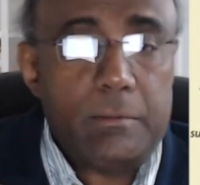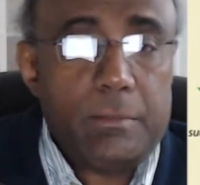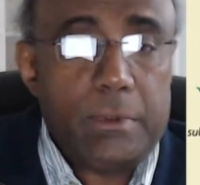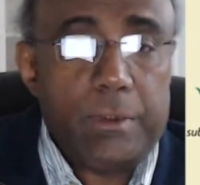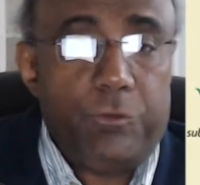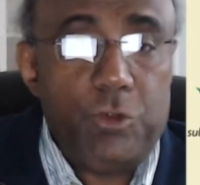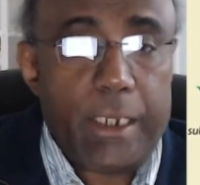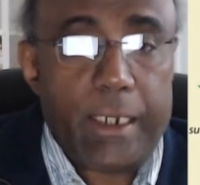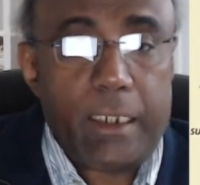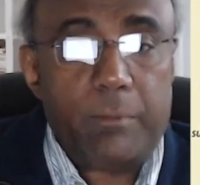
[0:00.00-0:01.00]
this
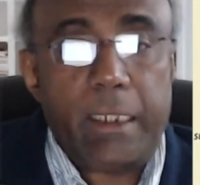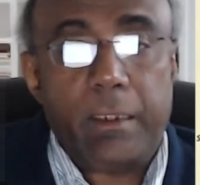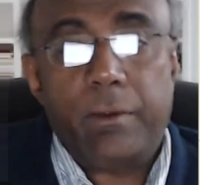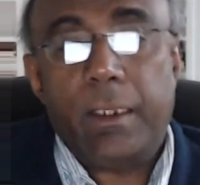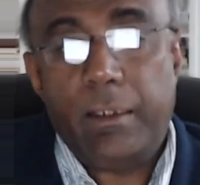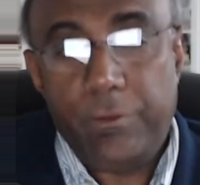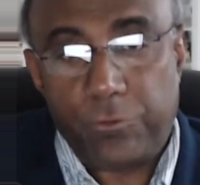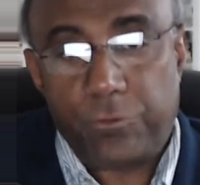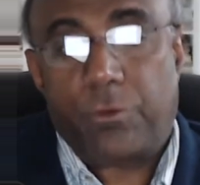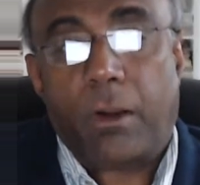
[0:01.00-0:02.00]
genetic material
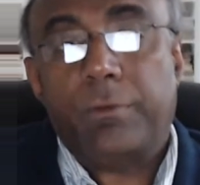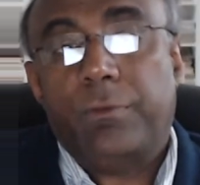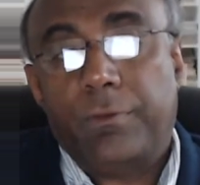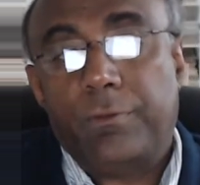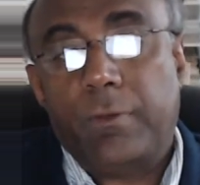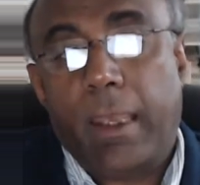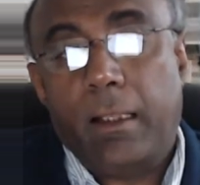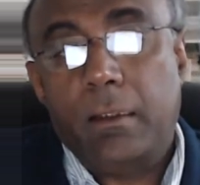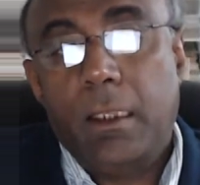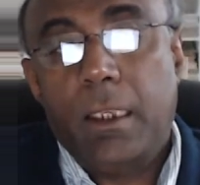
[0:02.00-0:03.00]
instructs the
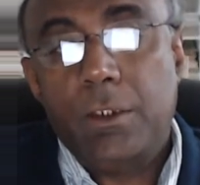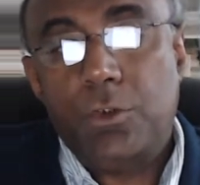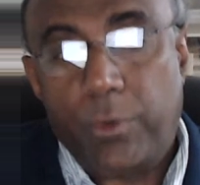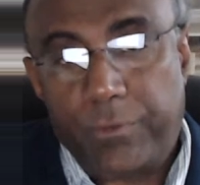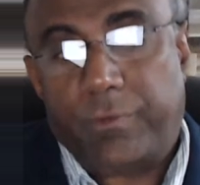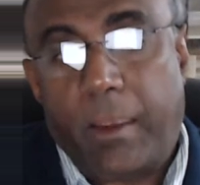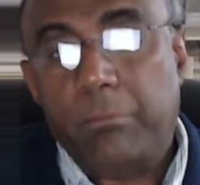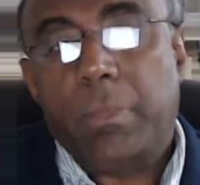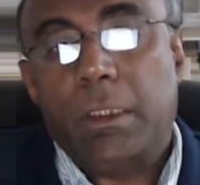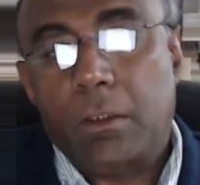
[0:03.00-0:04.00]
cell to
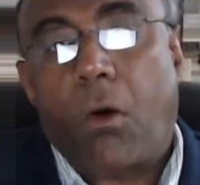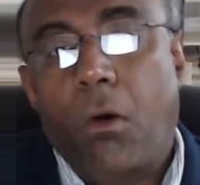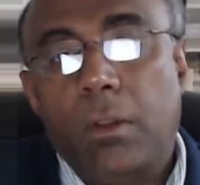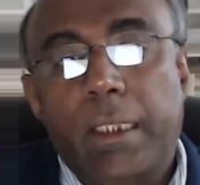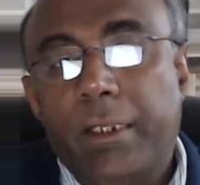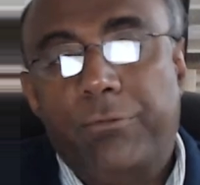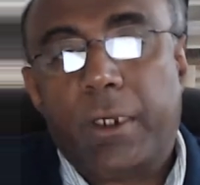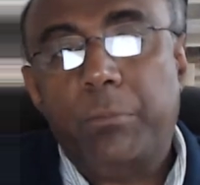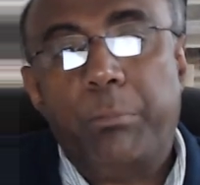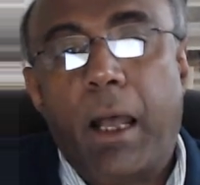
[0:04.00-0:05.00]
assemble all the
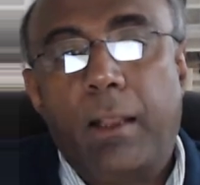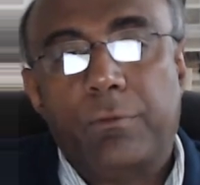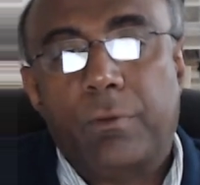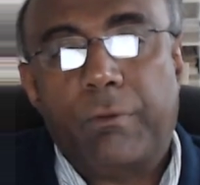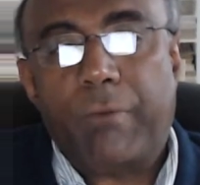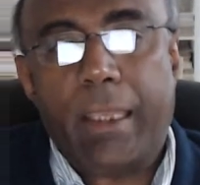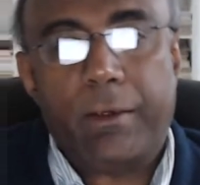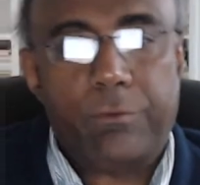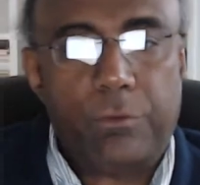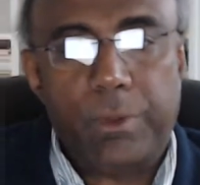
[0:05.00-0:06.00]
different parts of the
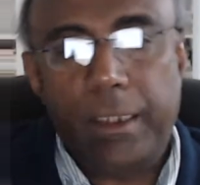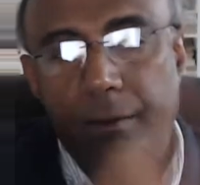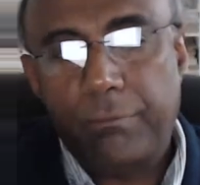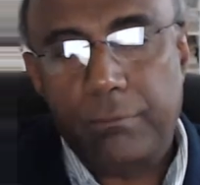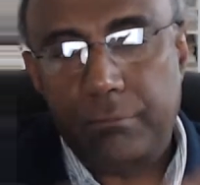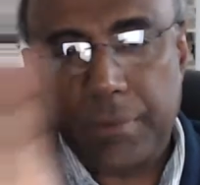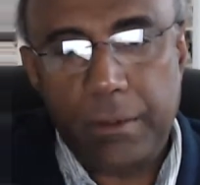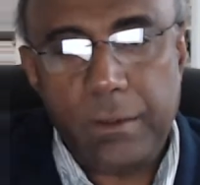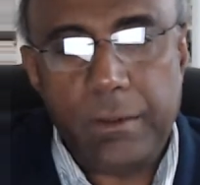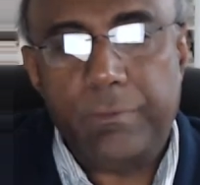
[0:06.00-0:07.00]
virus. So here
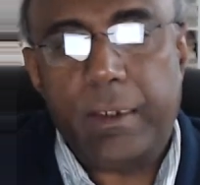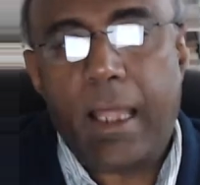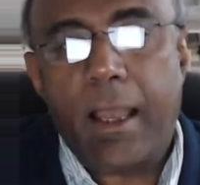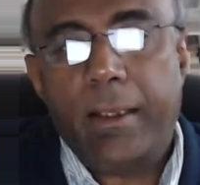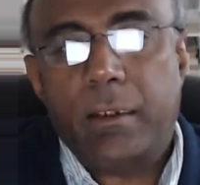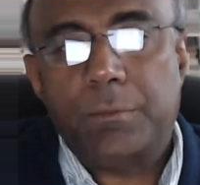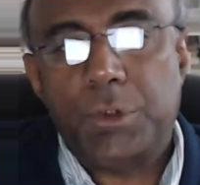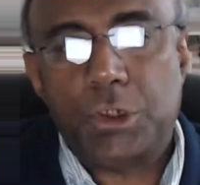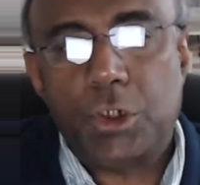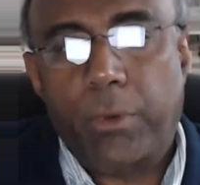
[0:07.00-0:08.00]
is a diagram
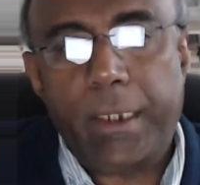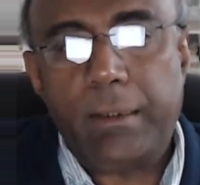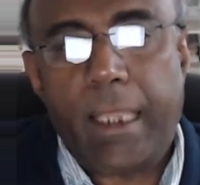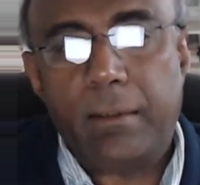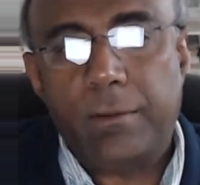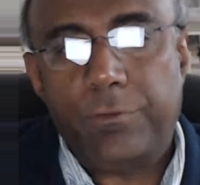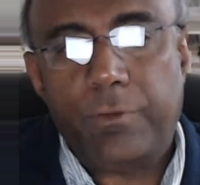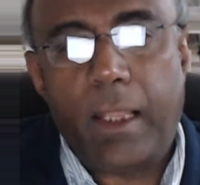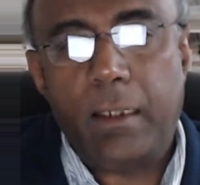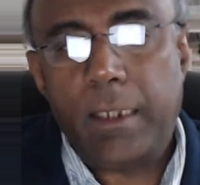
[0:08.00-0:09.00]
showing that the
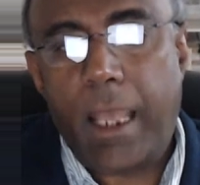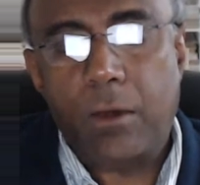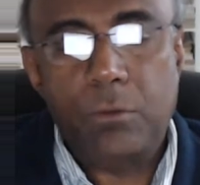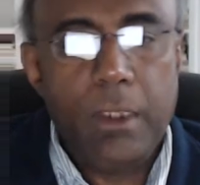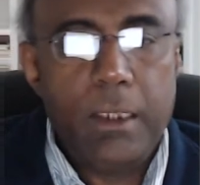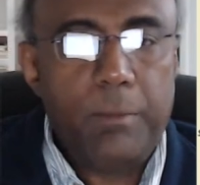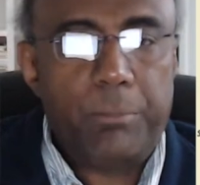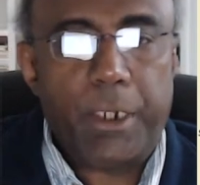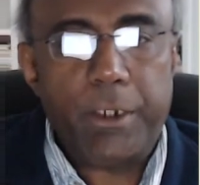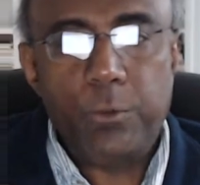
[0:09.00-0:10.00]
cell now
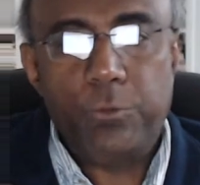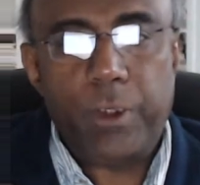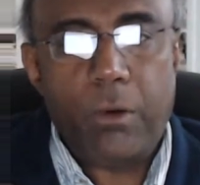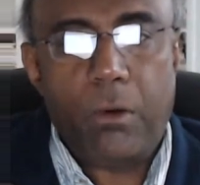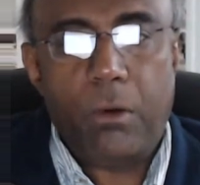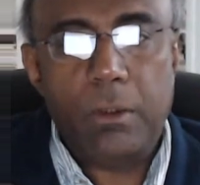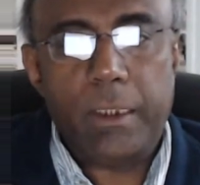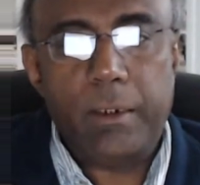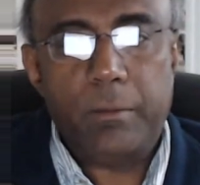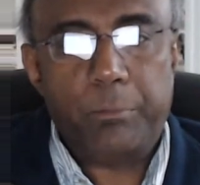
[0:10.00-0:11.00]
producing all
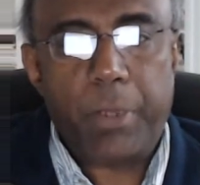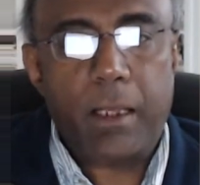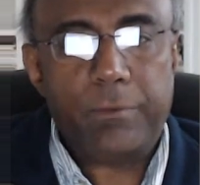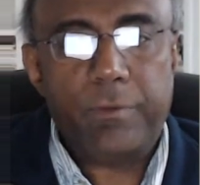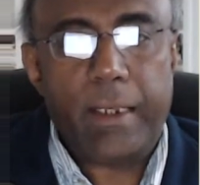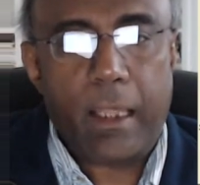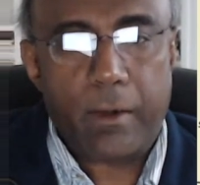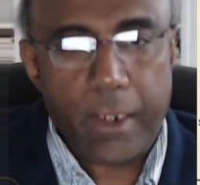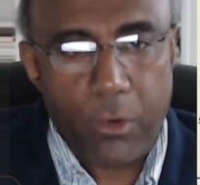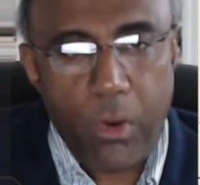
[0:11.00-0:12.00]
the parts that
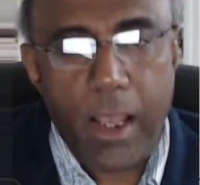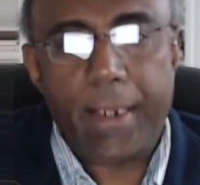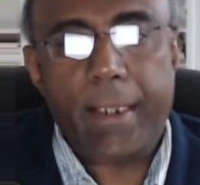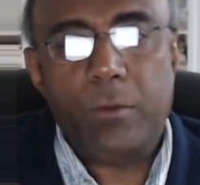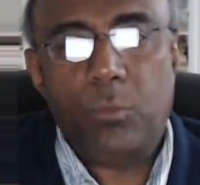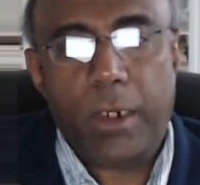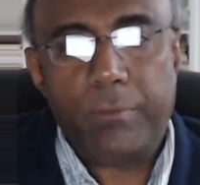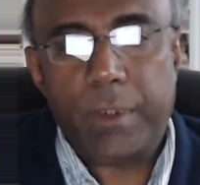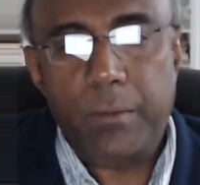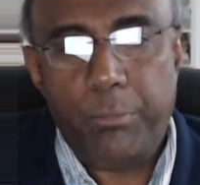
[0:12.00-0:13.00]
are required, and one
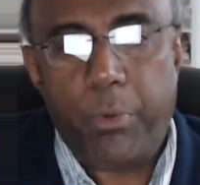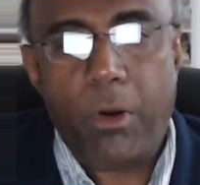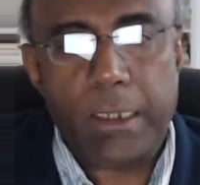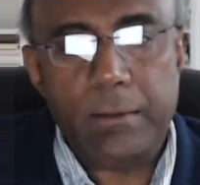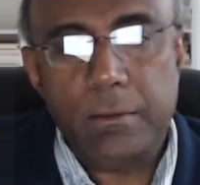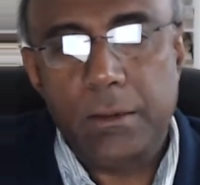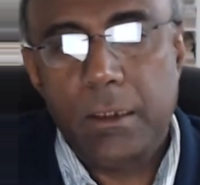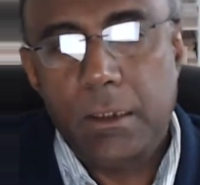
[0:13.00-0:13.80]
of the important